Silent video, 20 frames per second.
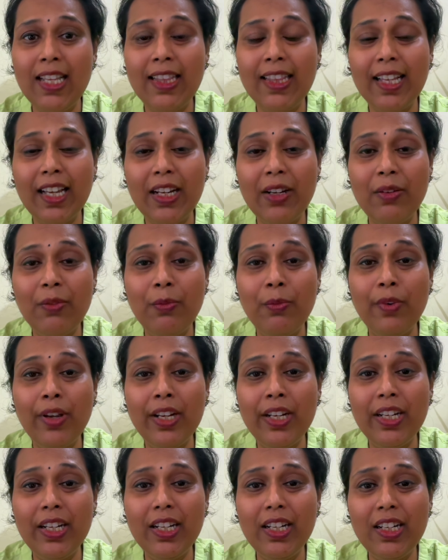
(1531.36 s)
that
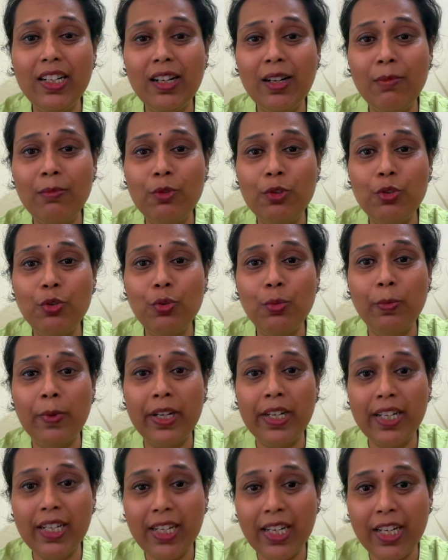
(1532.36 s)
when it comes to
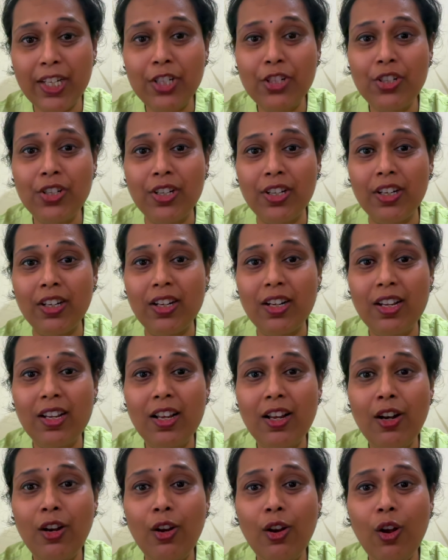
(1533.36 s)
meditation,
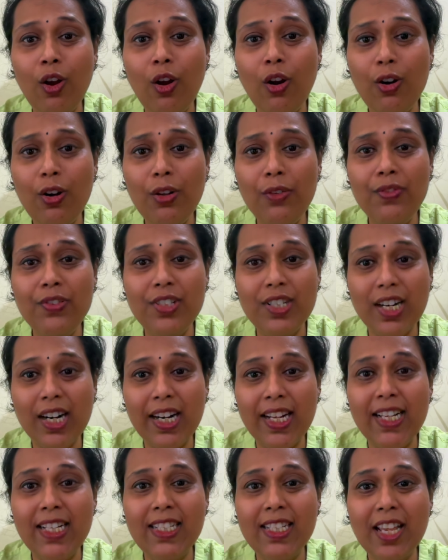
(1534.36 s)
lot of
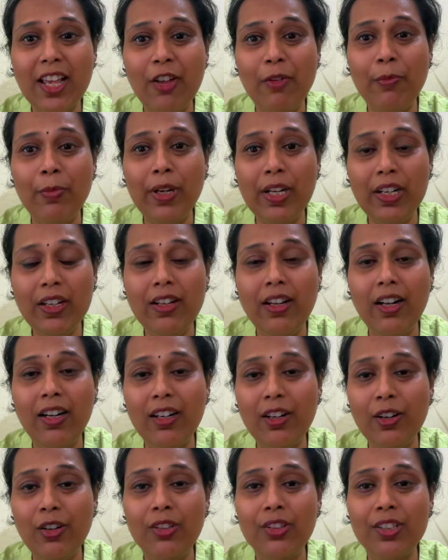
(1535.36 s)
studies have been
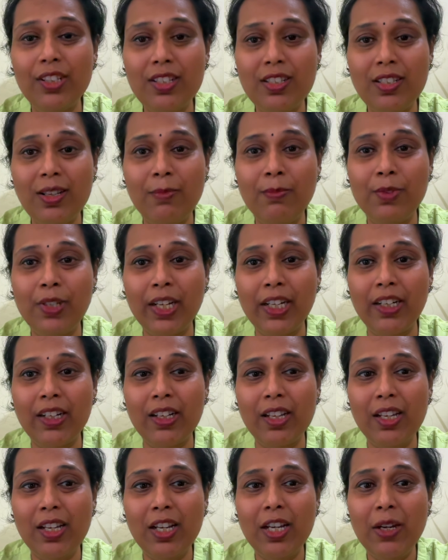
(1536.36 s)
done on this subject.
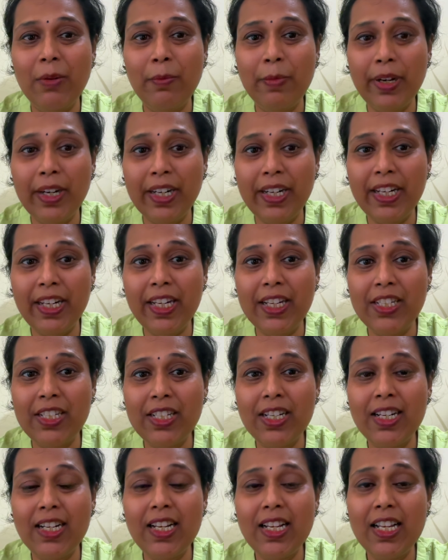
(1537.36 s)

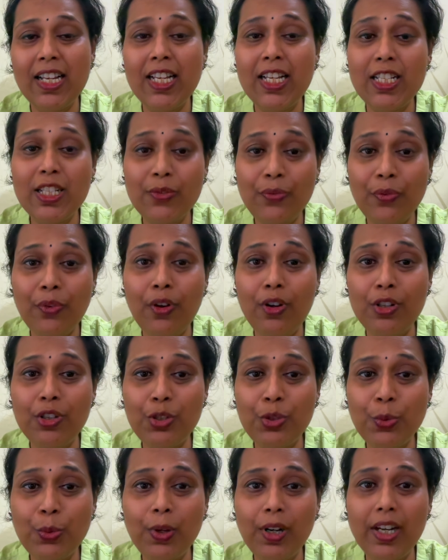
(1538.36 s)
Meditation is for
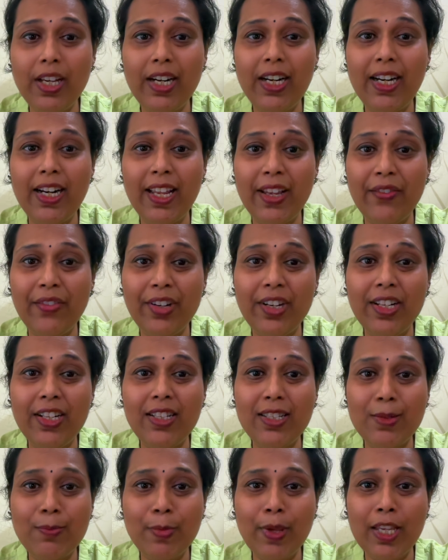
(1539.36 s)
sure an
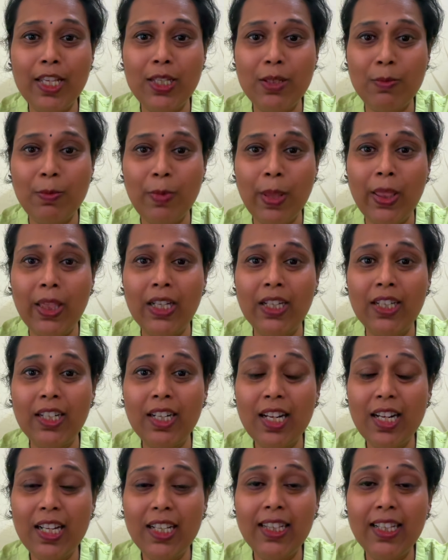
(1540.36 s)
evidence-based
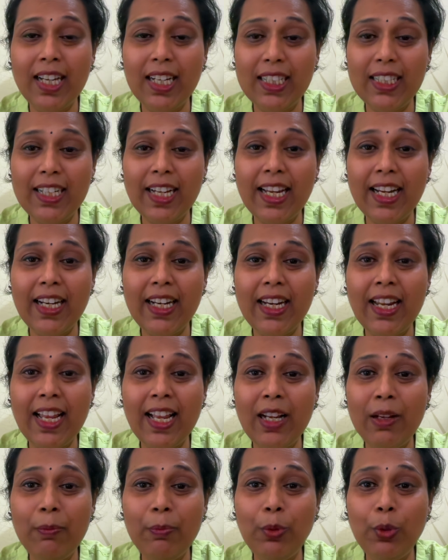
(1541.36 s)
method that can
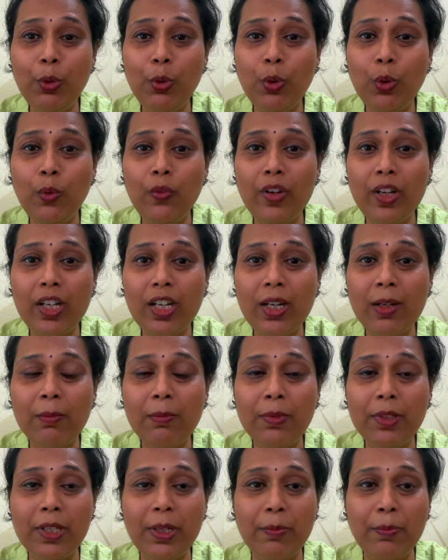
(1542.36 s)
help you
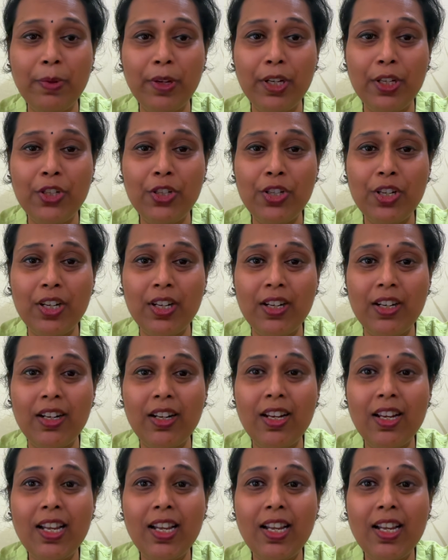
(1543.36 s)
overcome depression